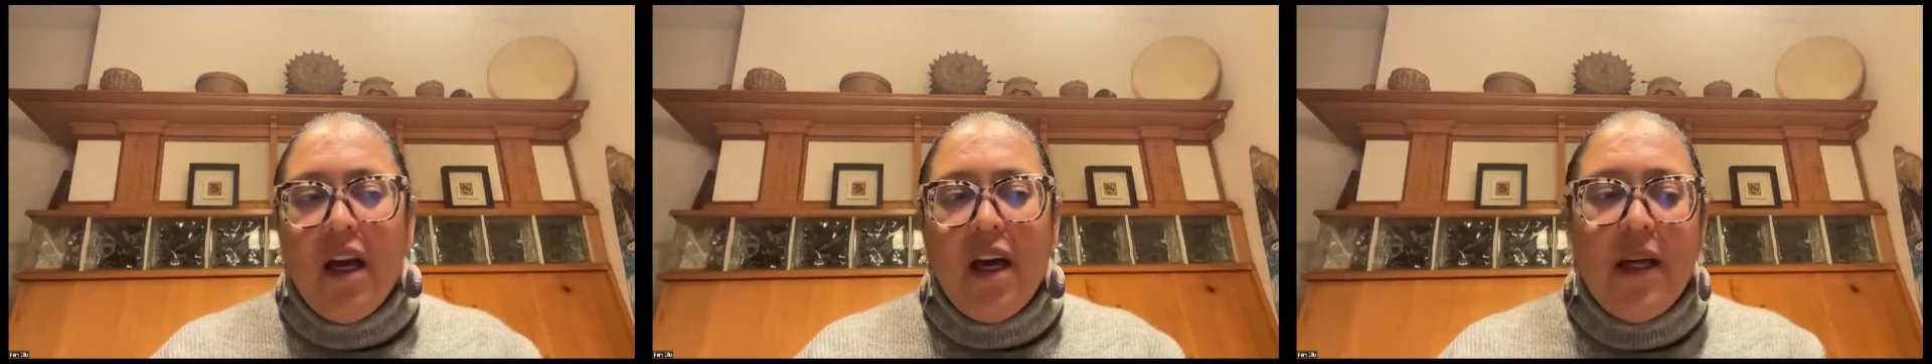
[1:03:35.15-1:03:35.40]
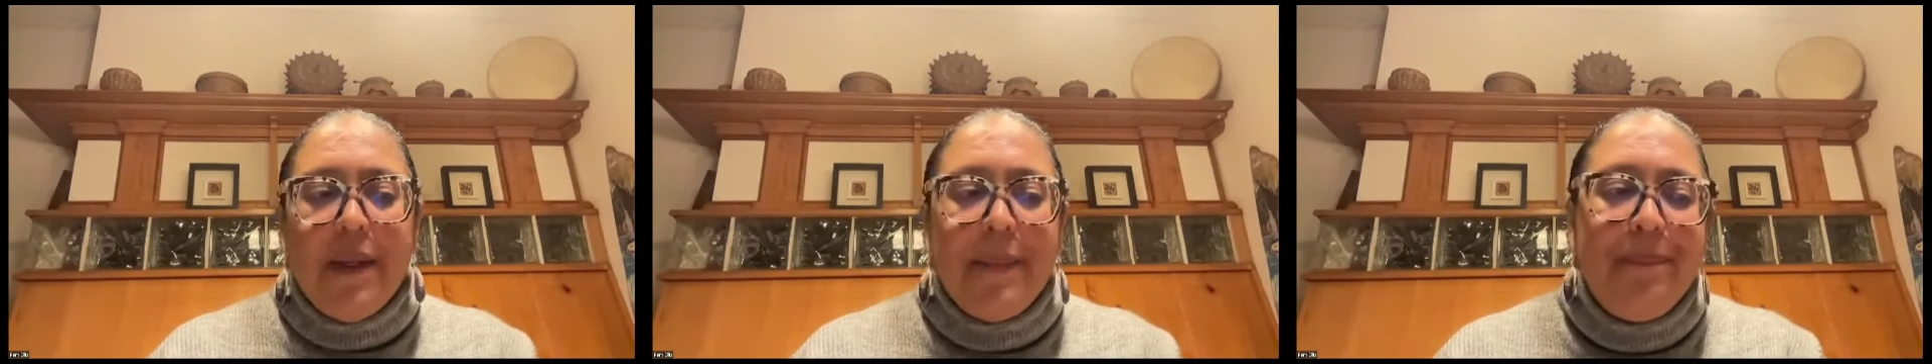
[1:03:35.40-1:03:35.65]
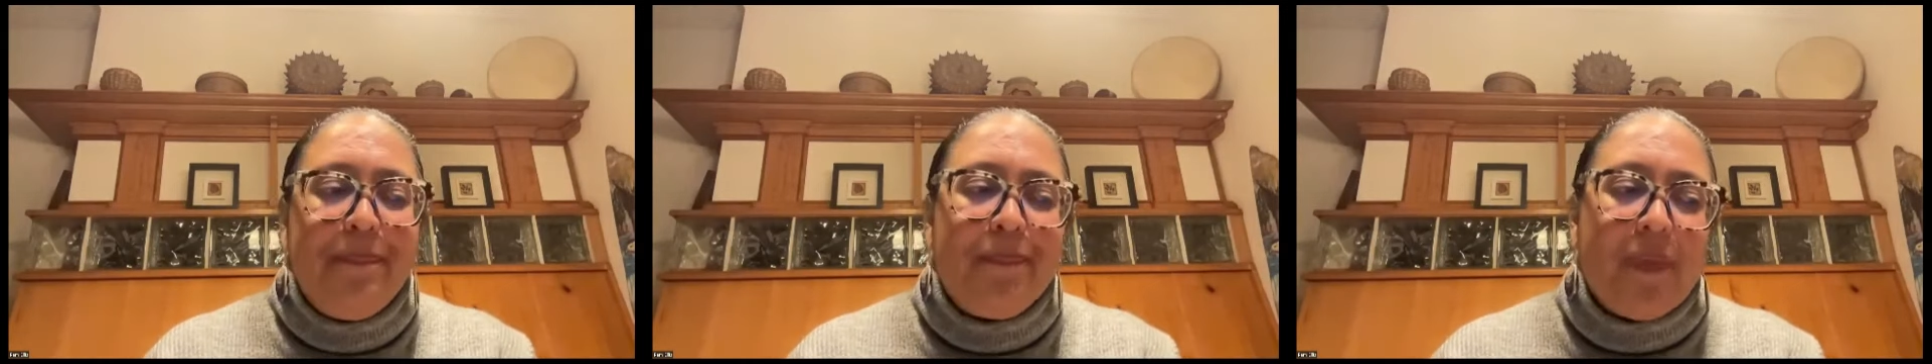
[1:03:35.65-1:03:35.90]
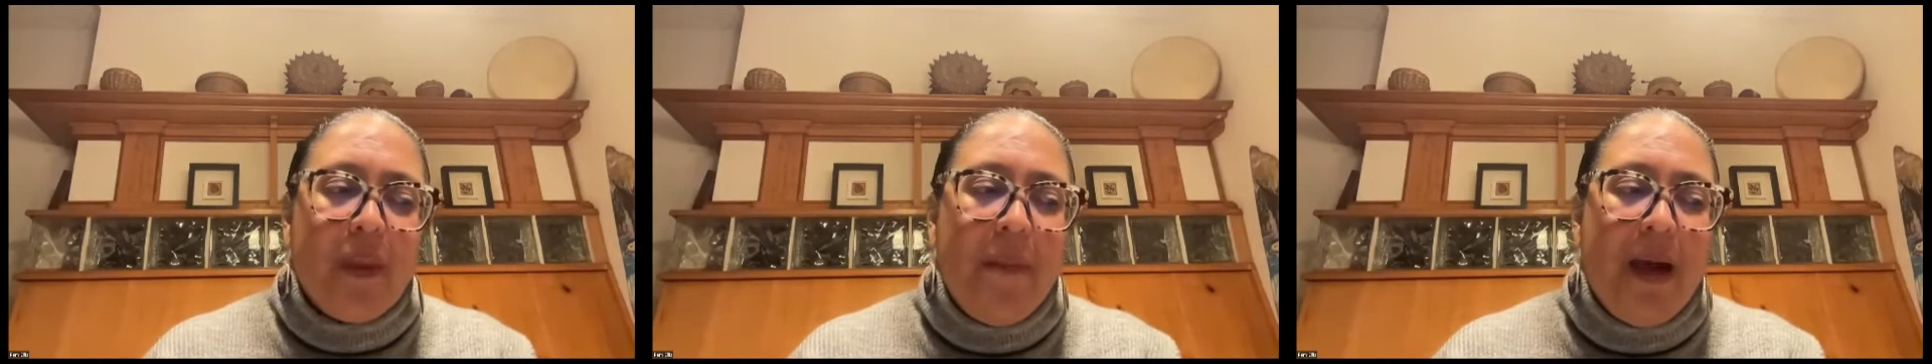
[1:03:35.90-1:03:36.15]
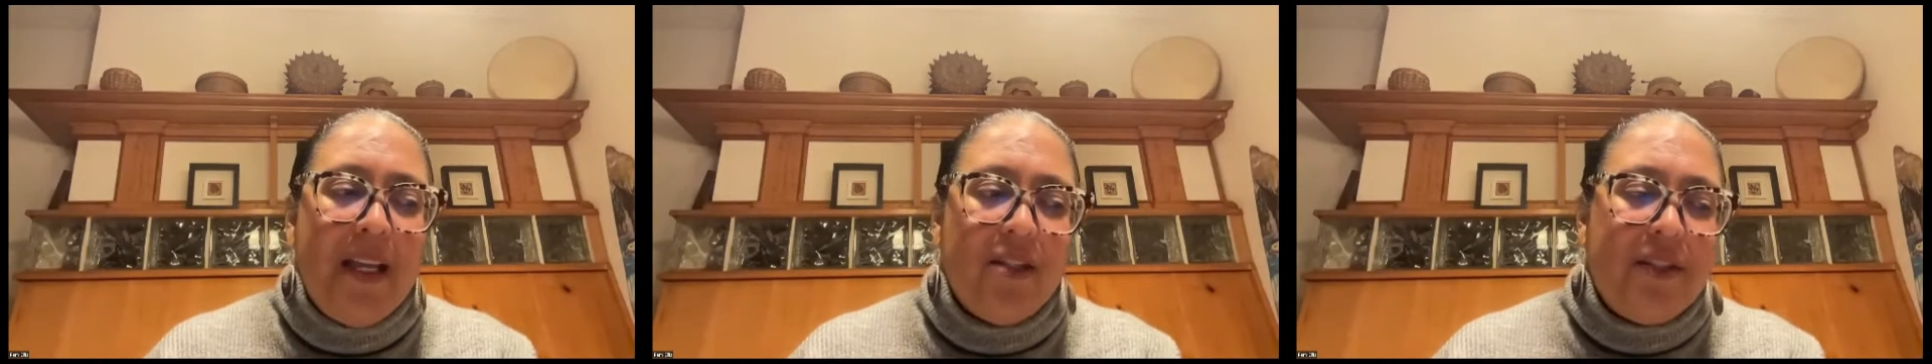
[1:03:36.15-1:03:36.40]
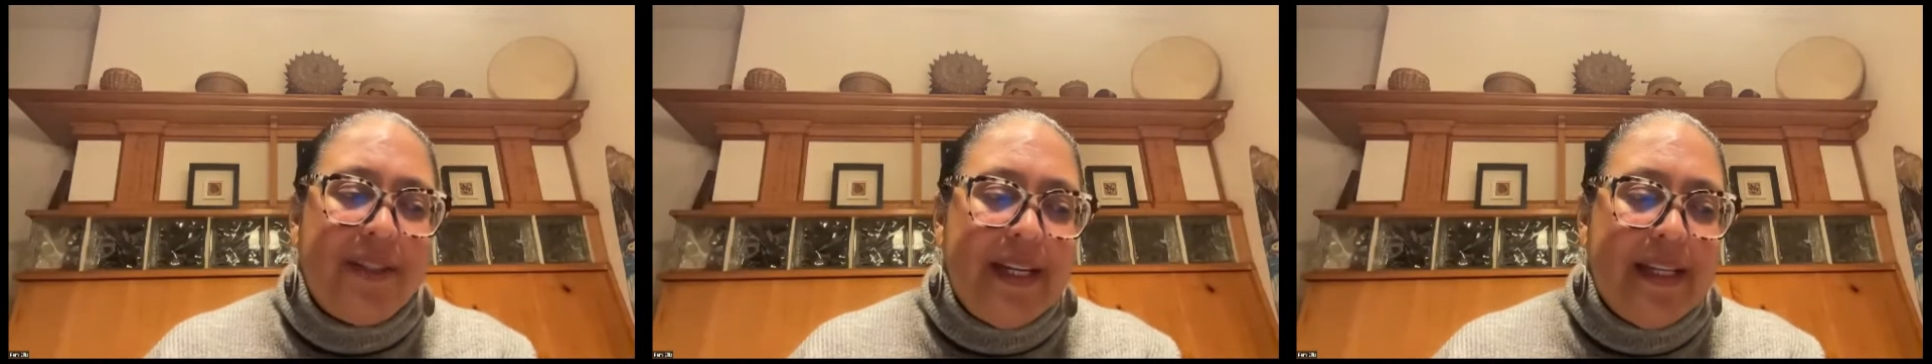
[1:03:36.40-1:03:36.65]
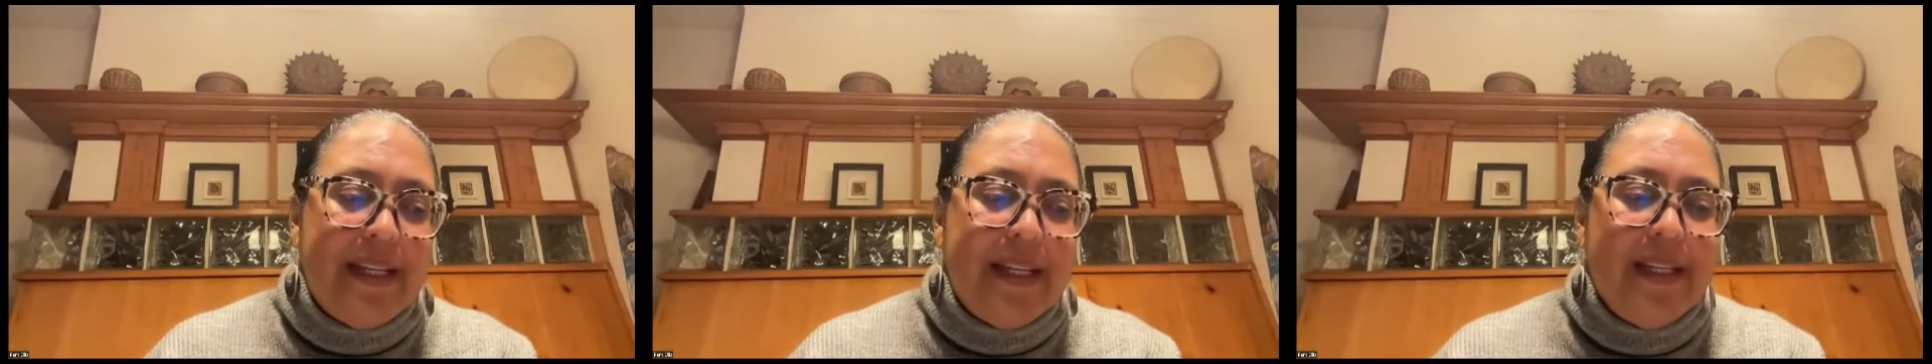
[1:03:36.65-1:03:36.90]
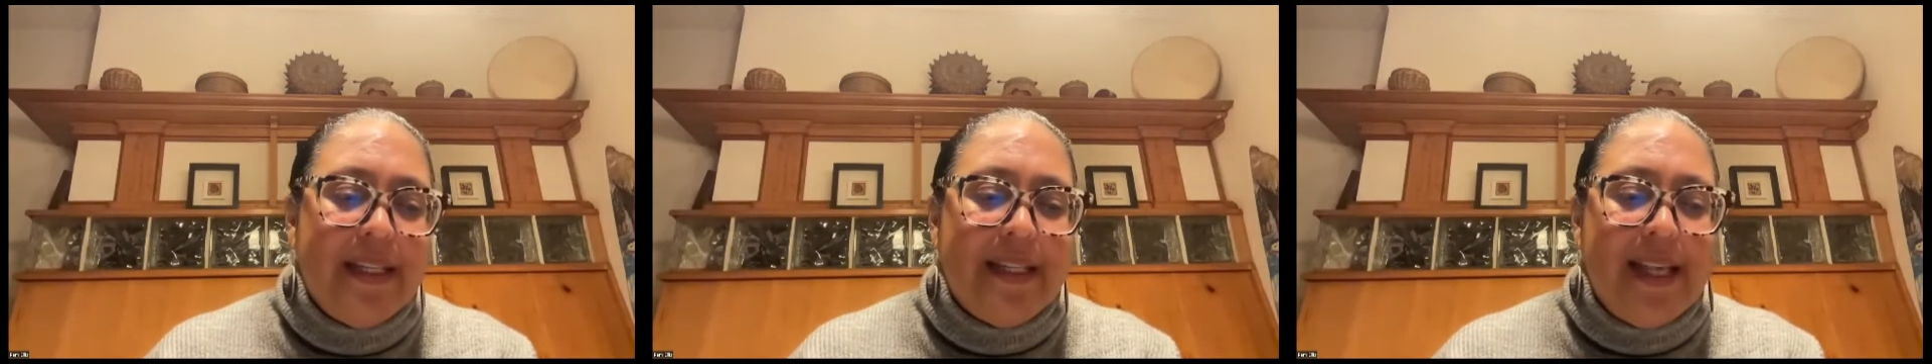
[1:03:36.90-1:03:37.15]
My
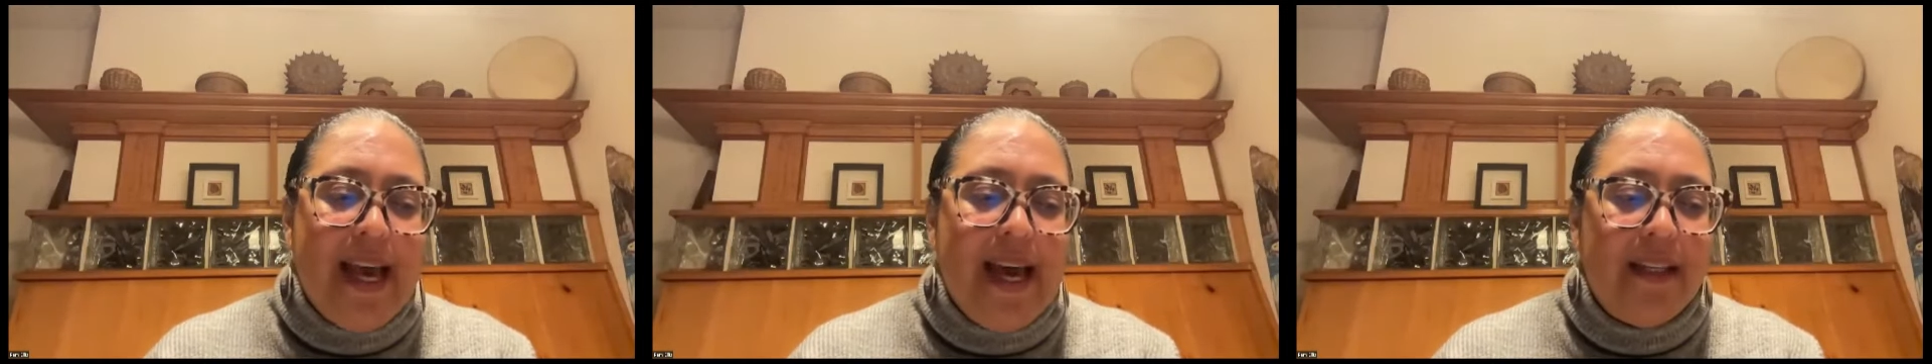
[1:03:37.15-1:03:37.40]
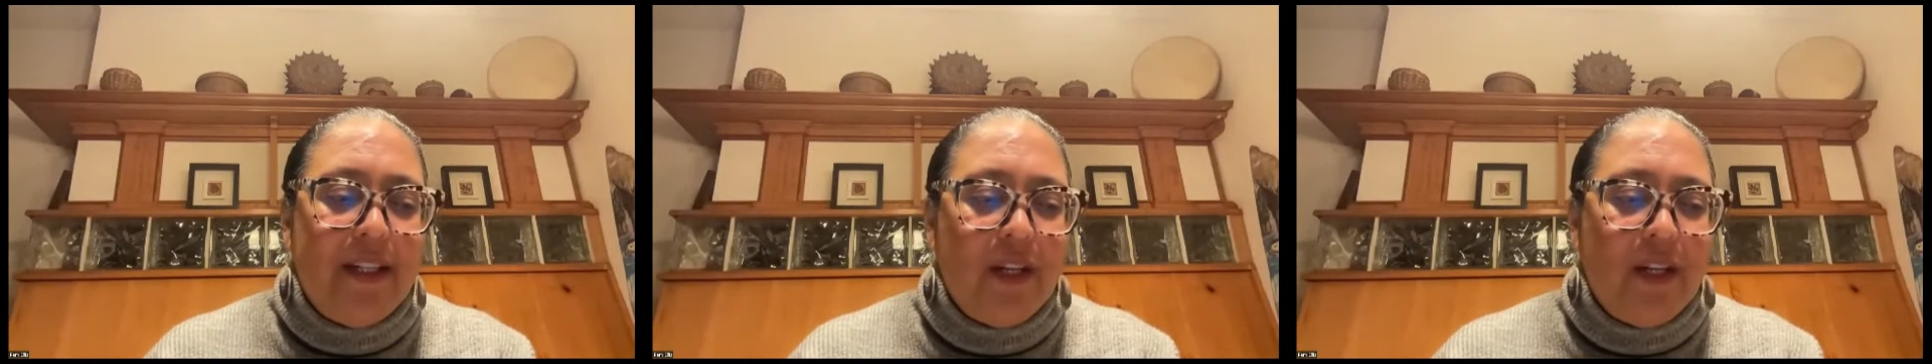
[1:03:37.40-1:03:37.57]
understanding is that,